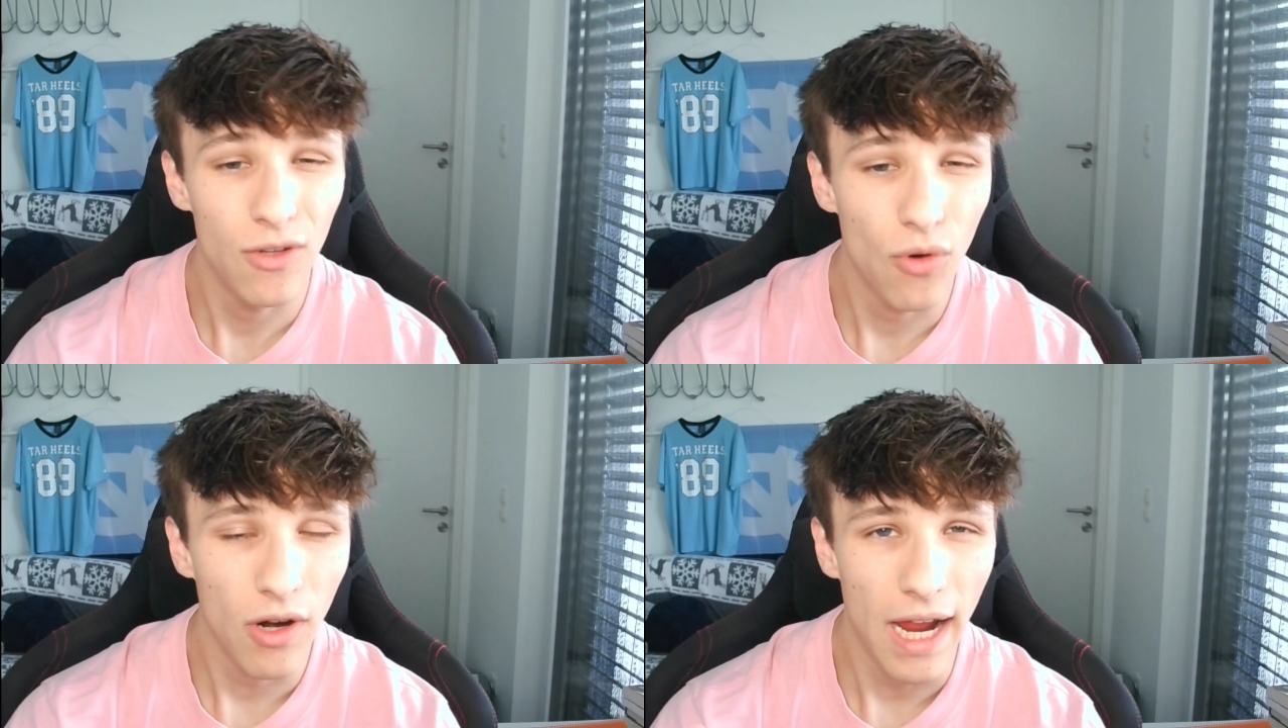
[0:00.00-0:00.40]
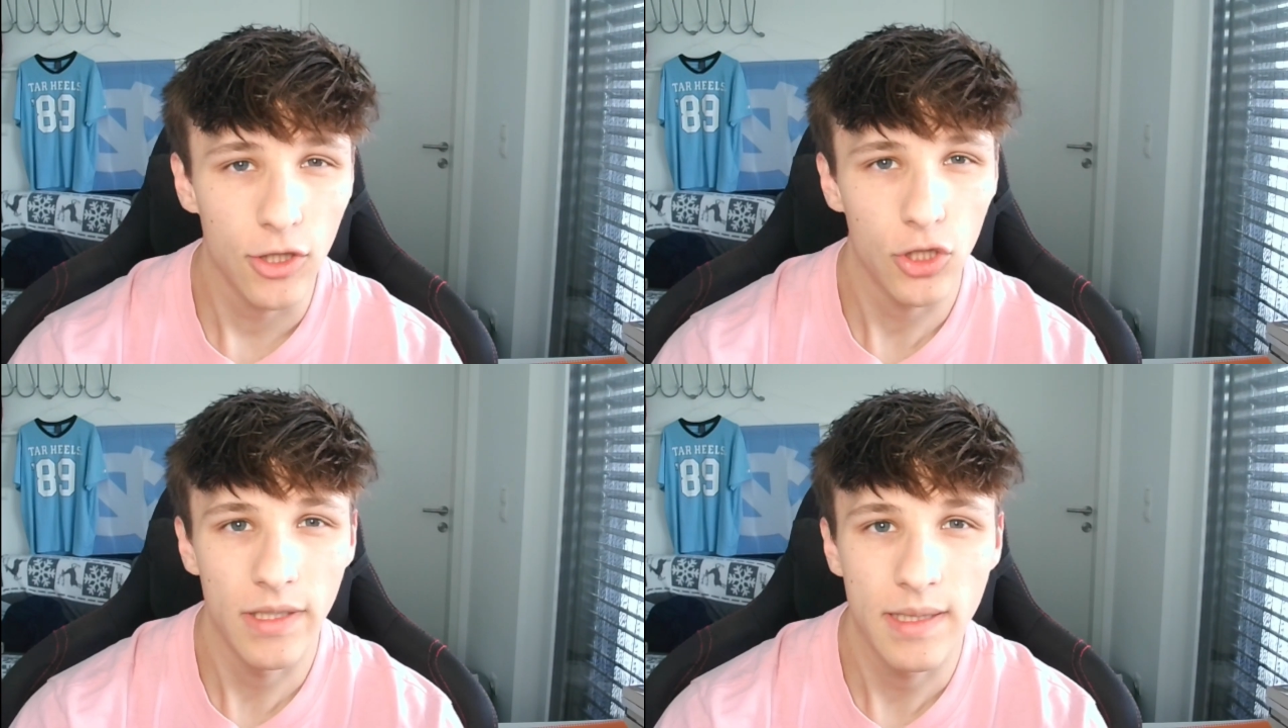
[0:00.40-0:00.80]
you are
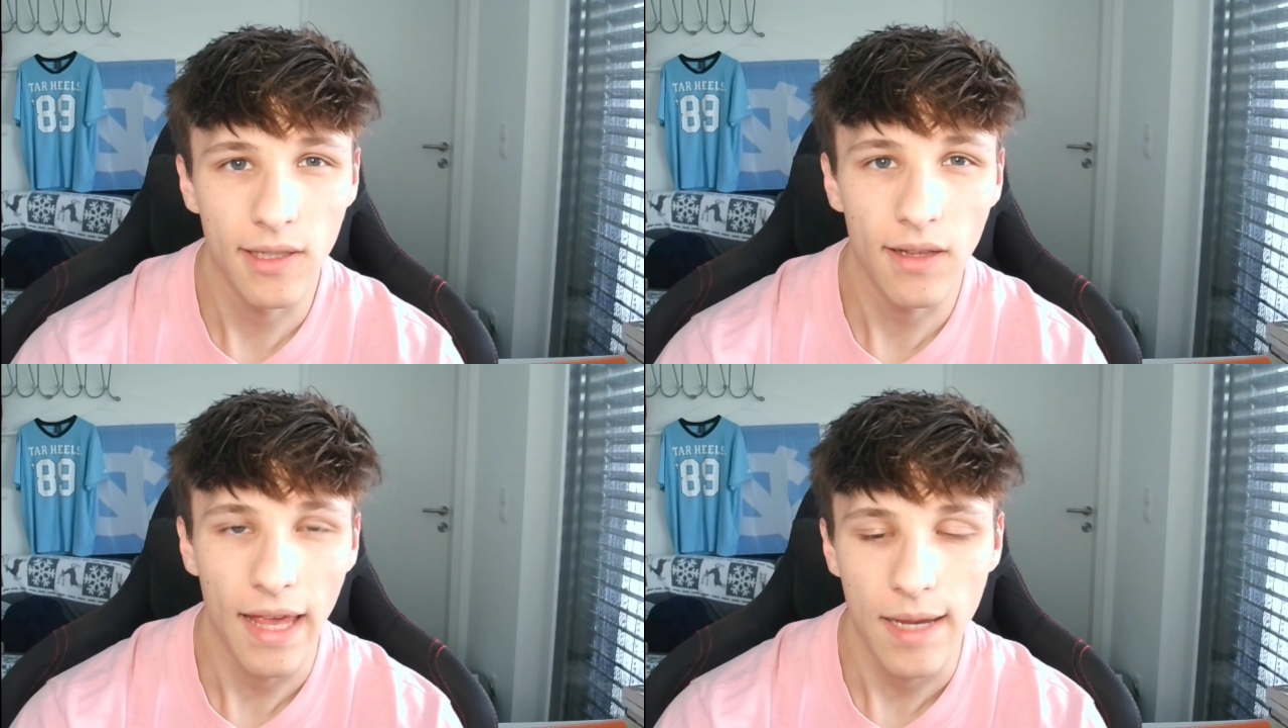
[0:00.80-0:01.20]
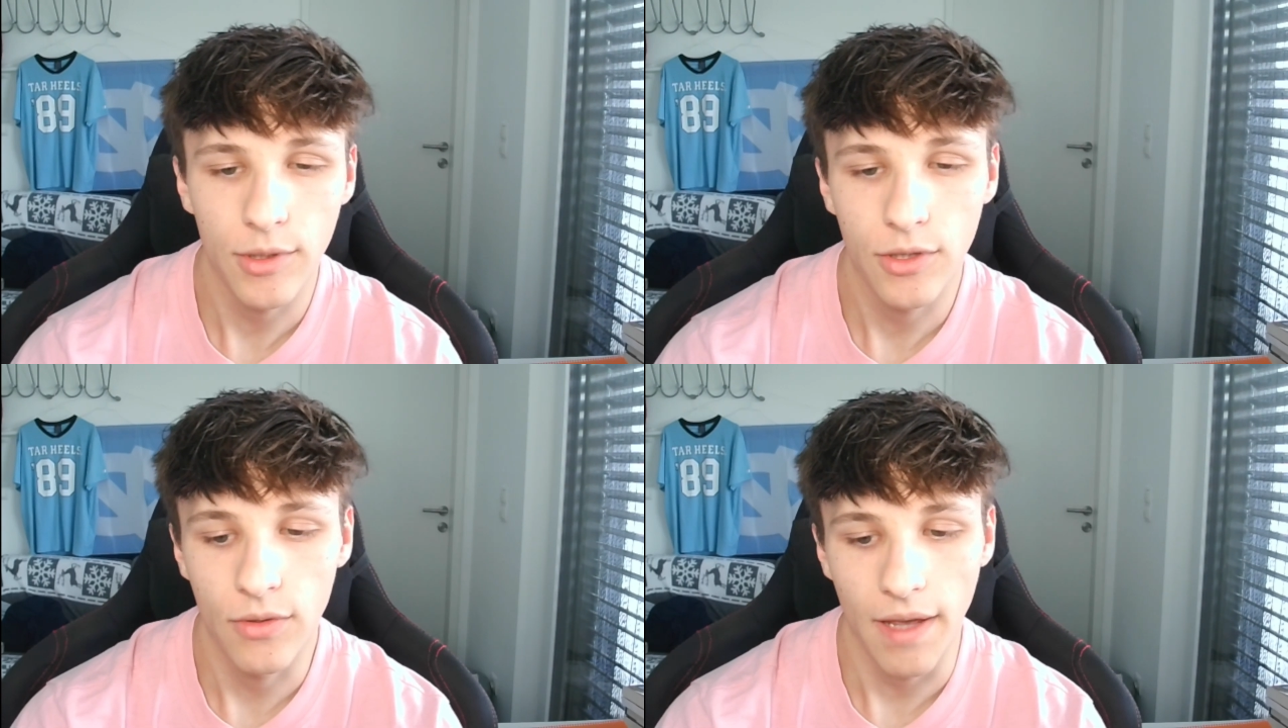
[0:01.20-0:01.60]
actually still
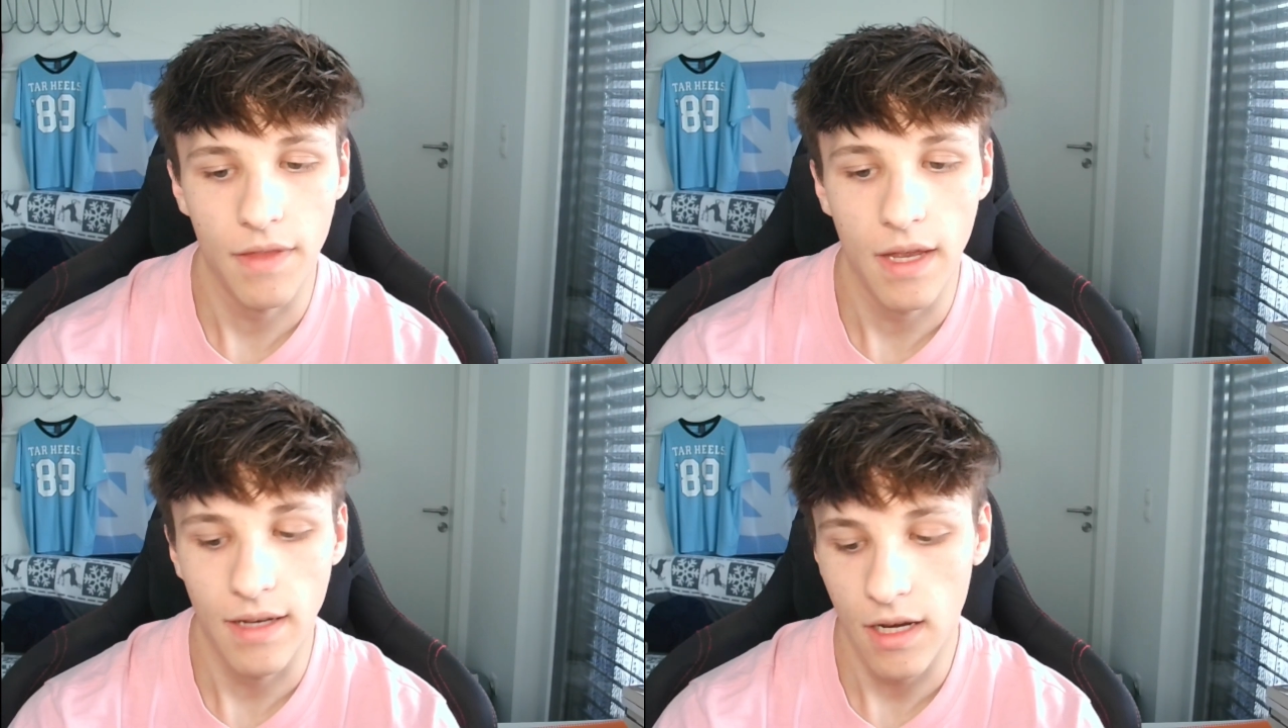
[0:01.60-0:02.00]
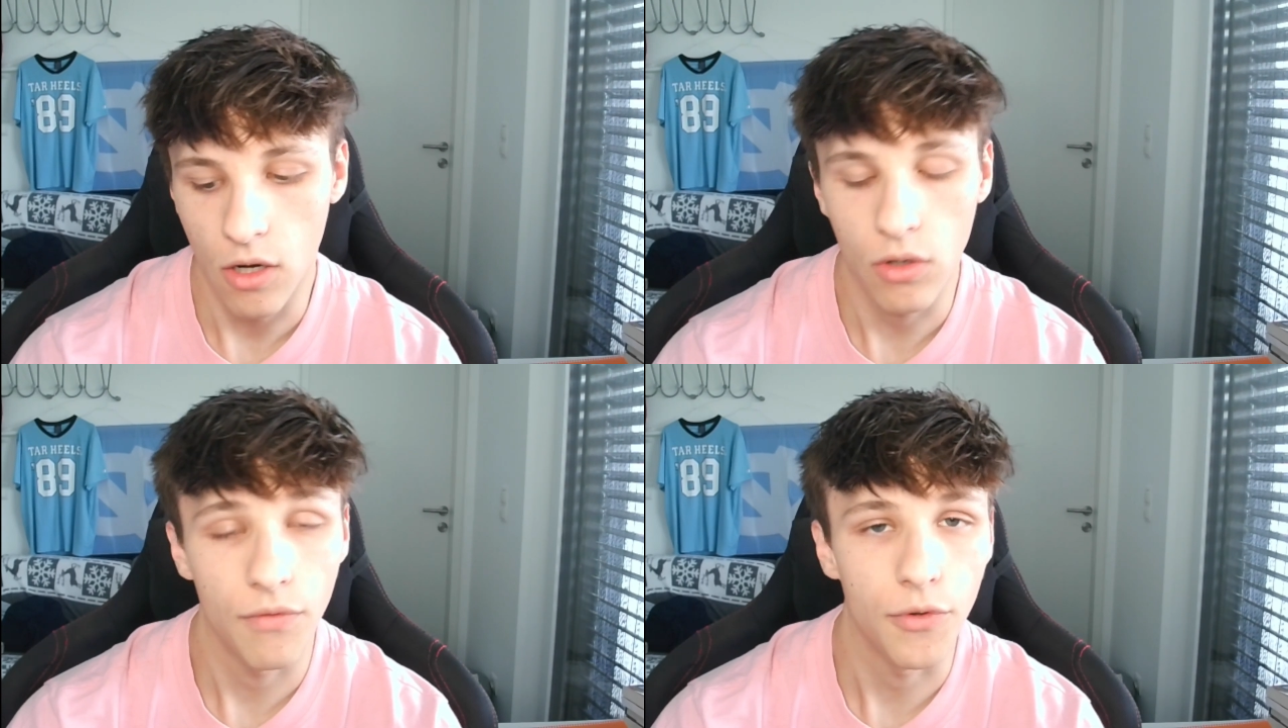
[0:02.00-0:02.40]
able to get that
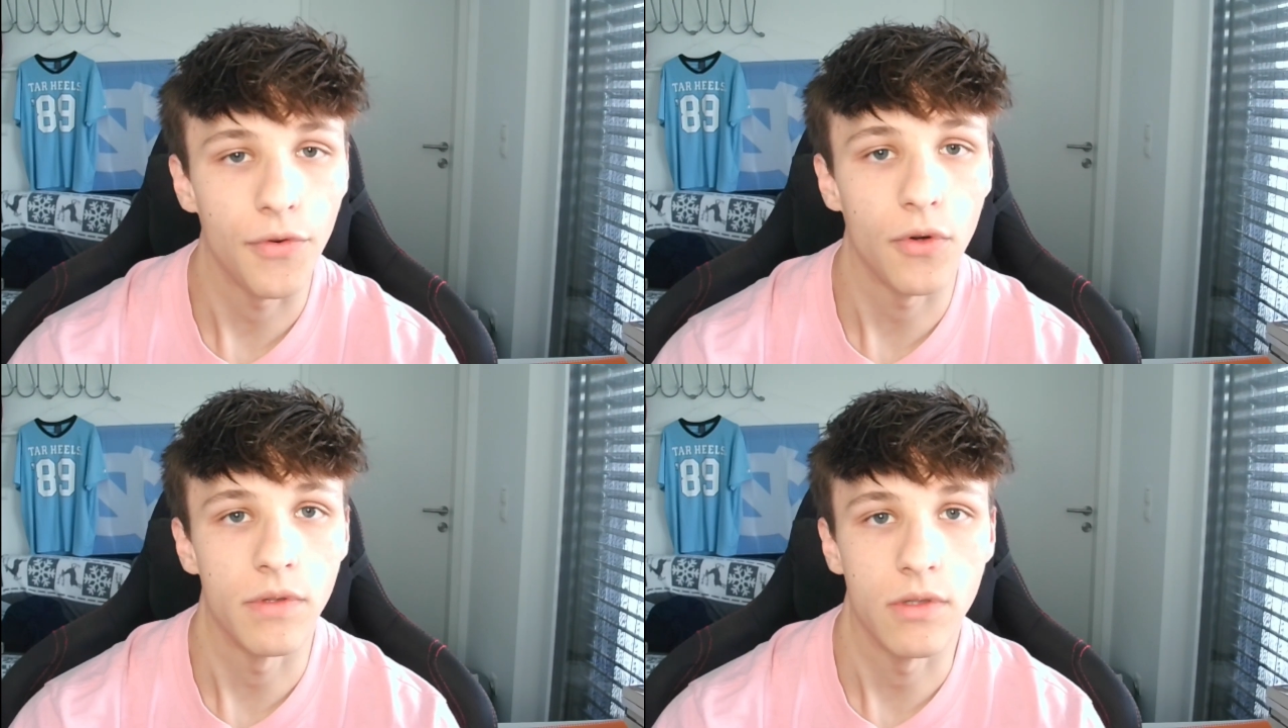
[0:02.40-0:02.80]
data out of your phone.